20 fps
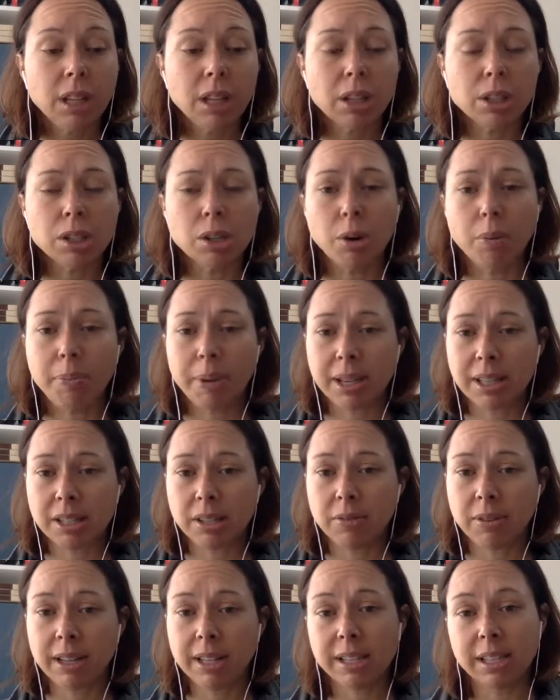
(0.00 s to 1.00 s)
So a
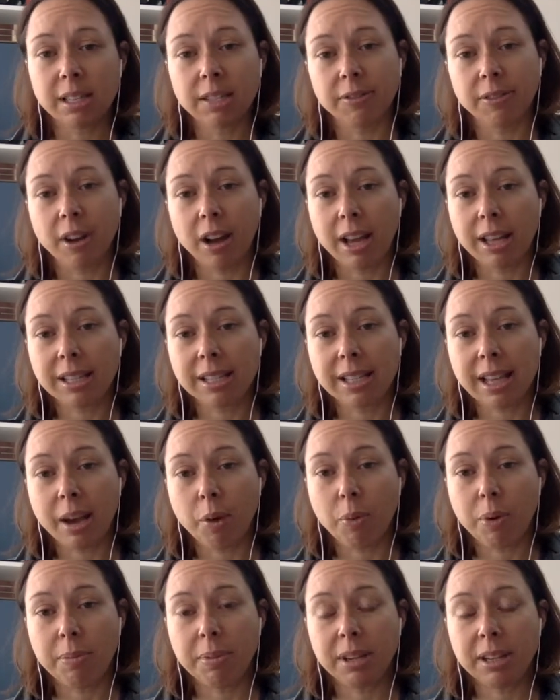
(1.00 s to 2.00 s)
pessary is a device that
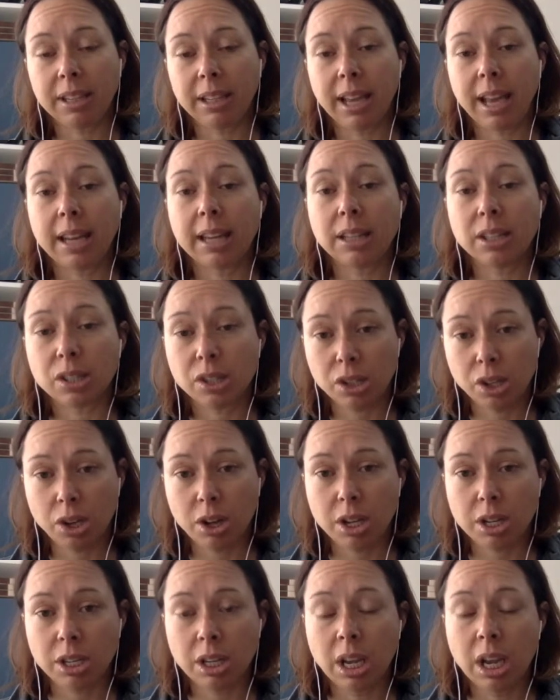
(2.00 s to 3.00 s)
women can
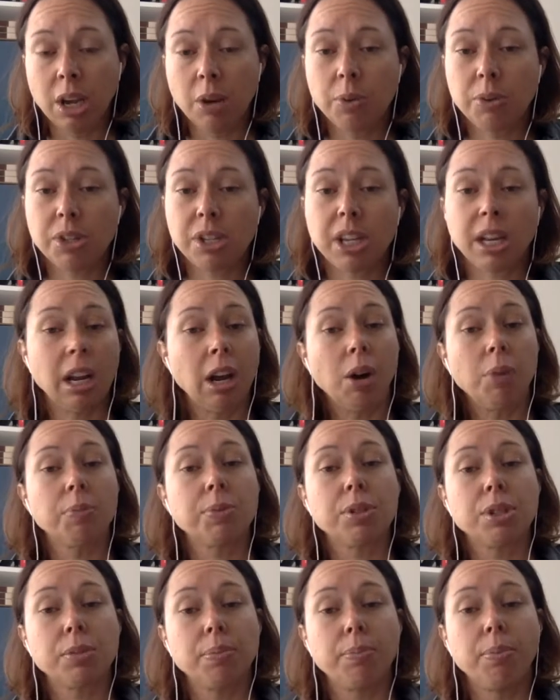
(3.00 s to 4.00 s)
insert, which can help
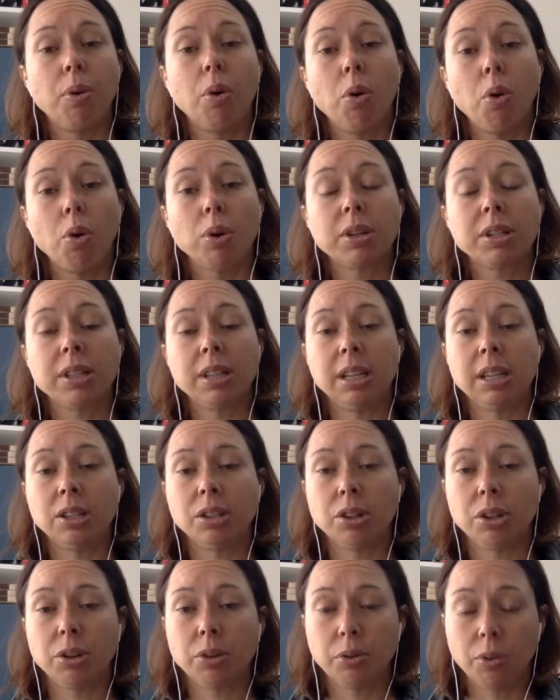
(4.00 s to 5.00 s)
support the
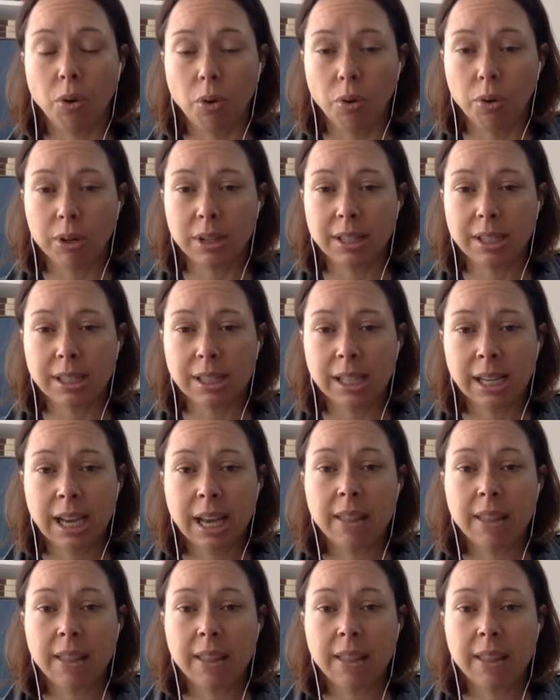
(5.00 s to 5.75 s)
internal organs.